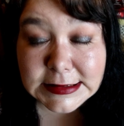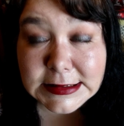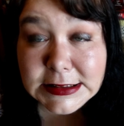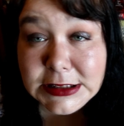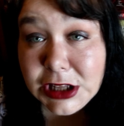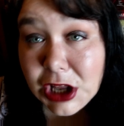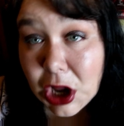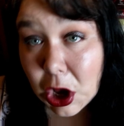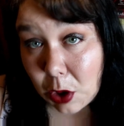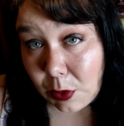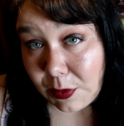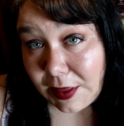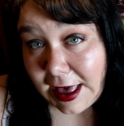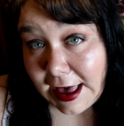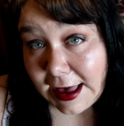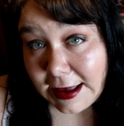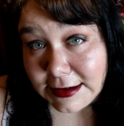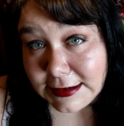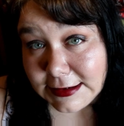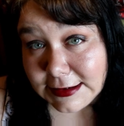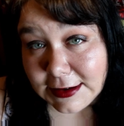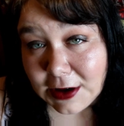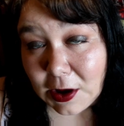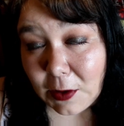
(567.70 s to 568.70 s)
know
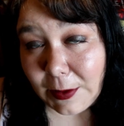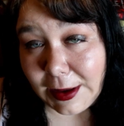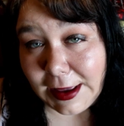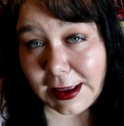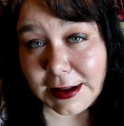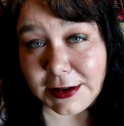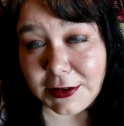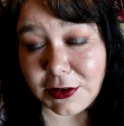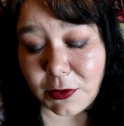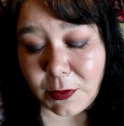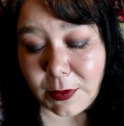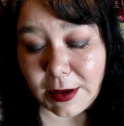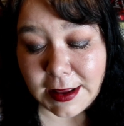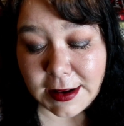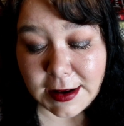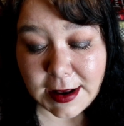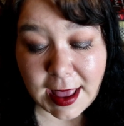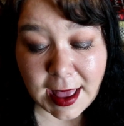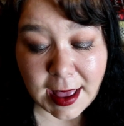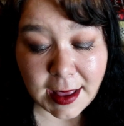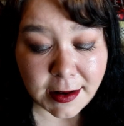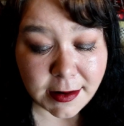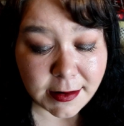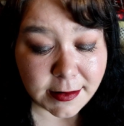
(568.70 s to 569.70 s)
that going into it.
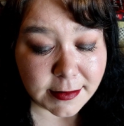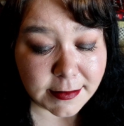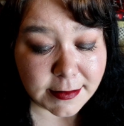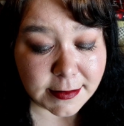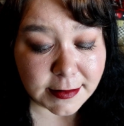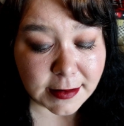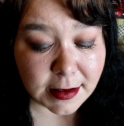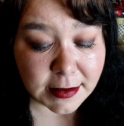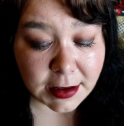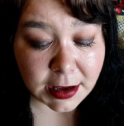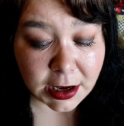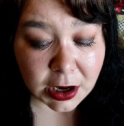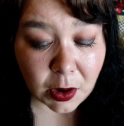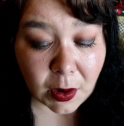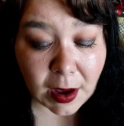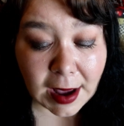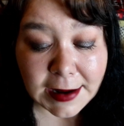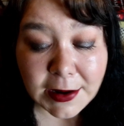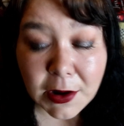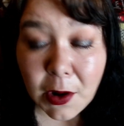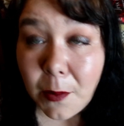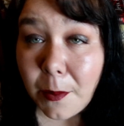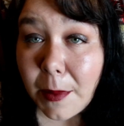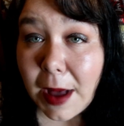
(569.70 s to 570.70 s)
And you know, I
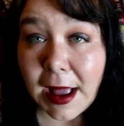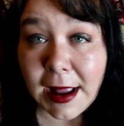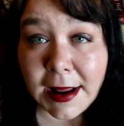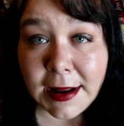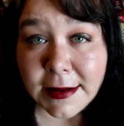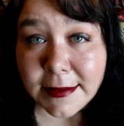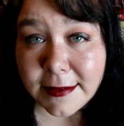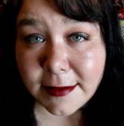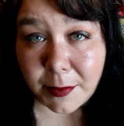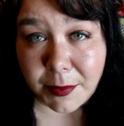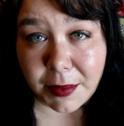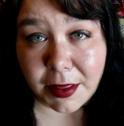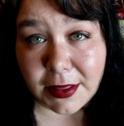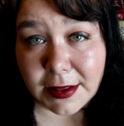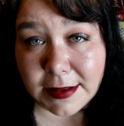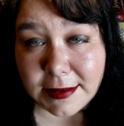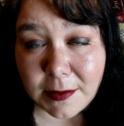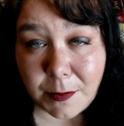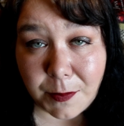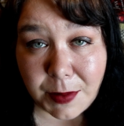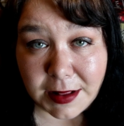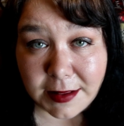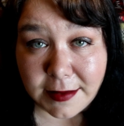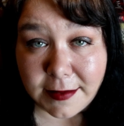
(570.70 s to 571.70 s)
don't mind something
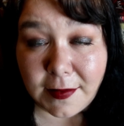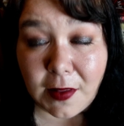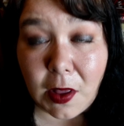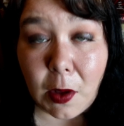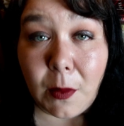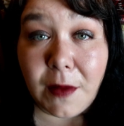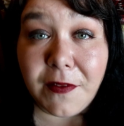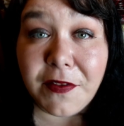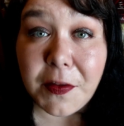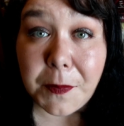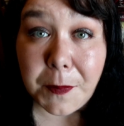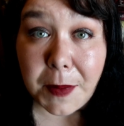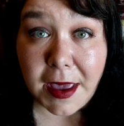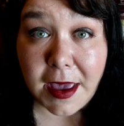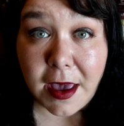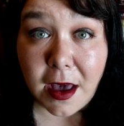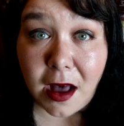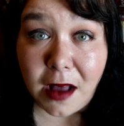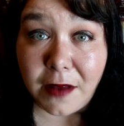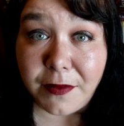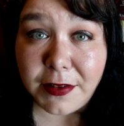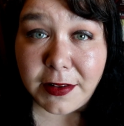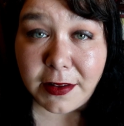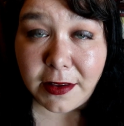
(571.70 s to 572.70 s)
that's a bit slow if the
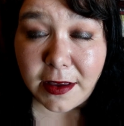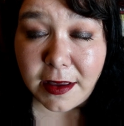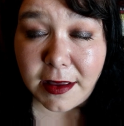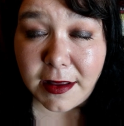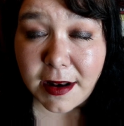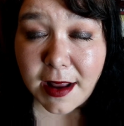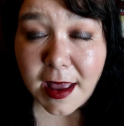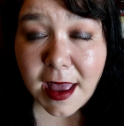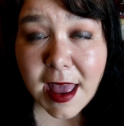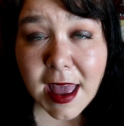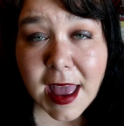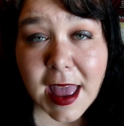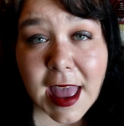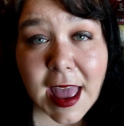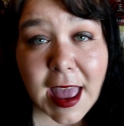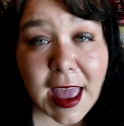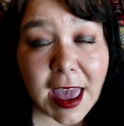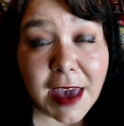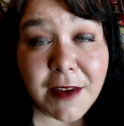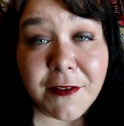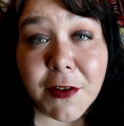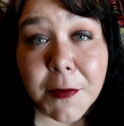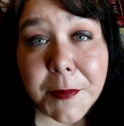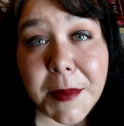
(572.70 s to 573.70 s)
payoff's good.
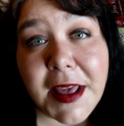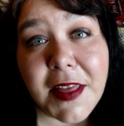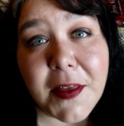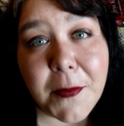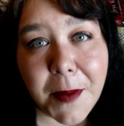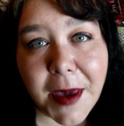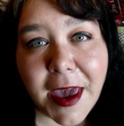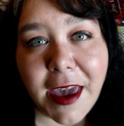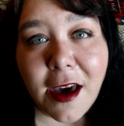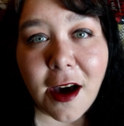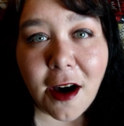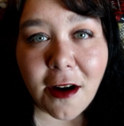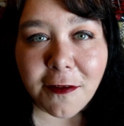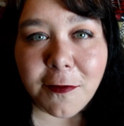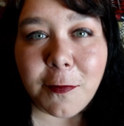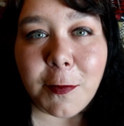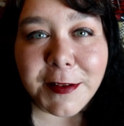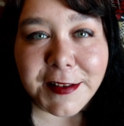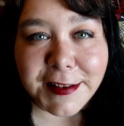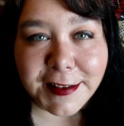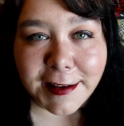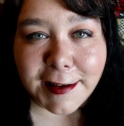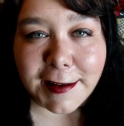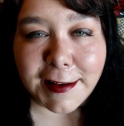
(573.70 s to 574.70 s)
And for me, the payoff
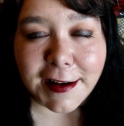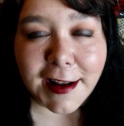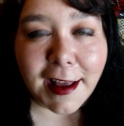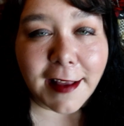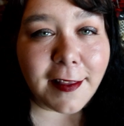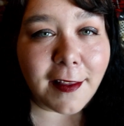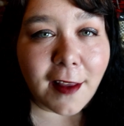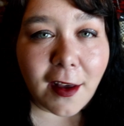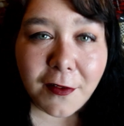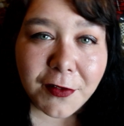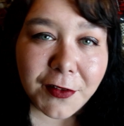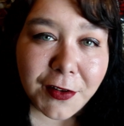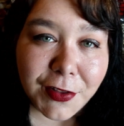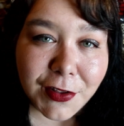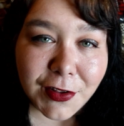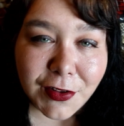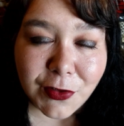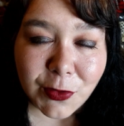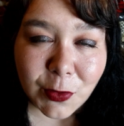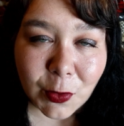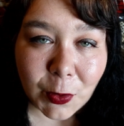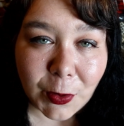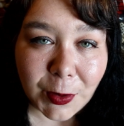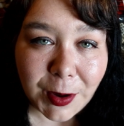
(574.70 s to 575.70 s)
was good. I loved the
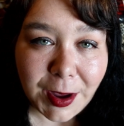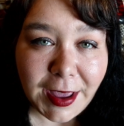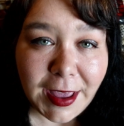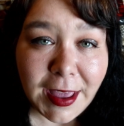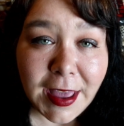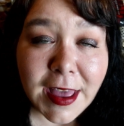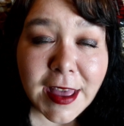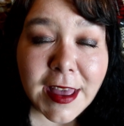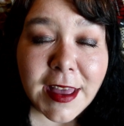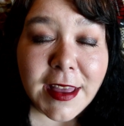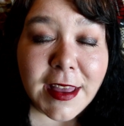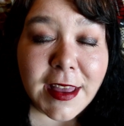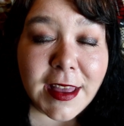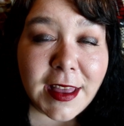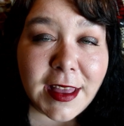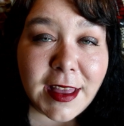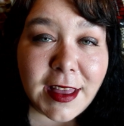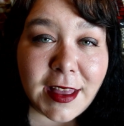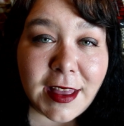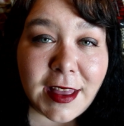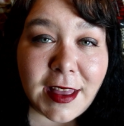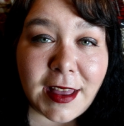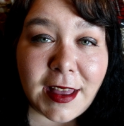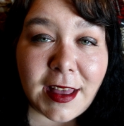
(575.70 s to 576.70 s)
story.
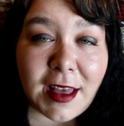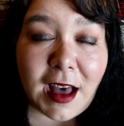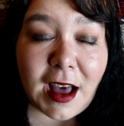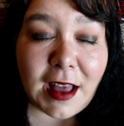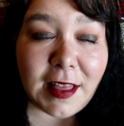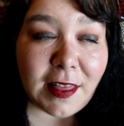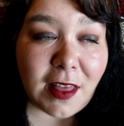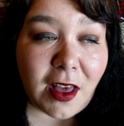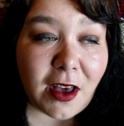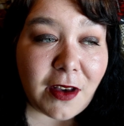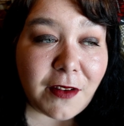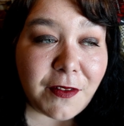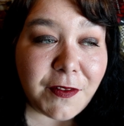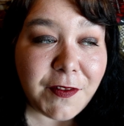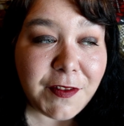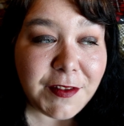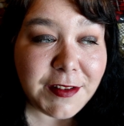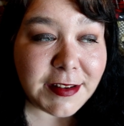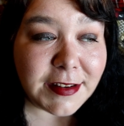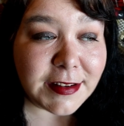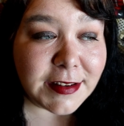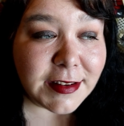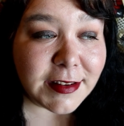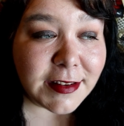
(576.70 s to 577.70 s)
I
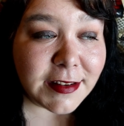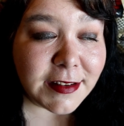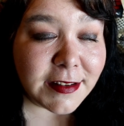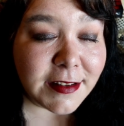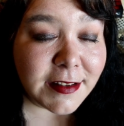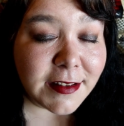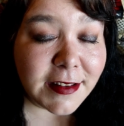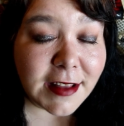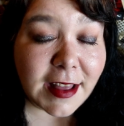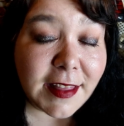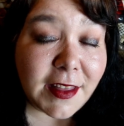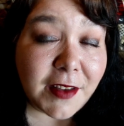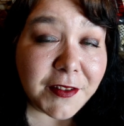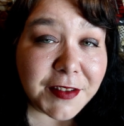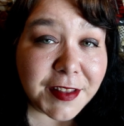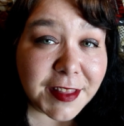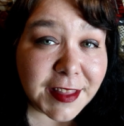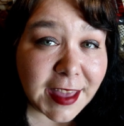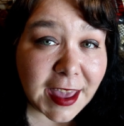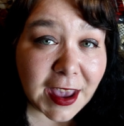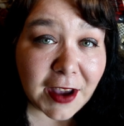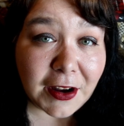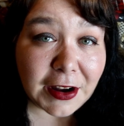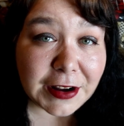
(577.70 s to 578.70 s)
loved the
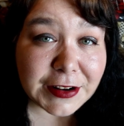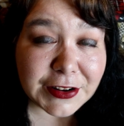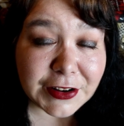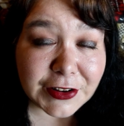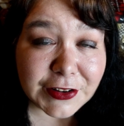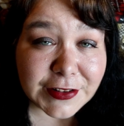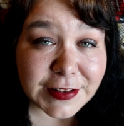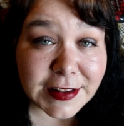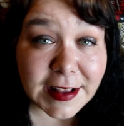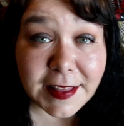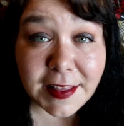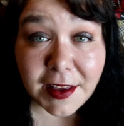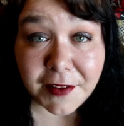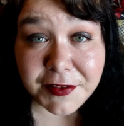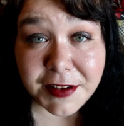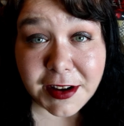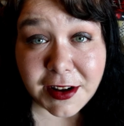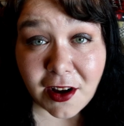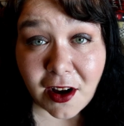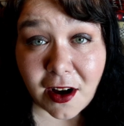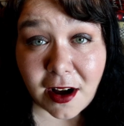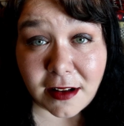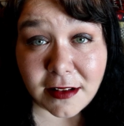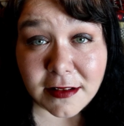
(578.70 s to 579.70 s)
characters. I loved
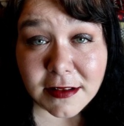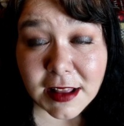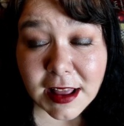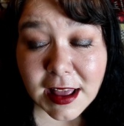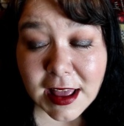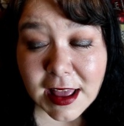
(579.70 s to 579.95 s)
it all.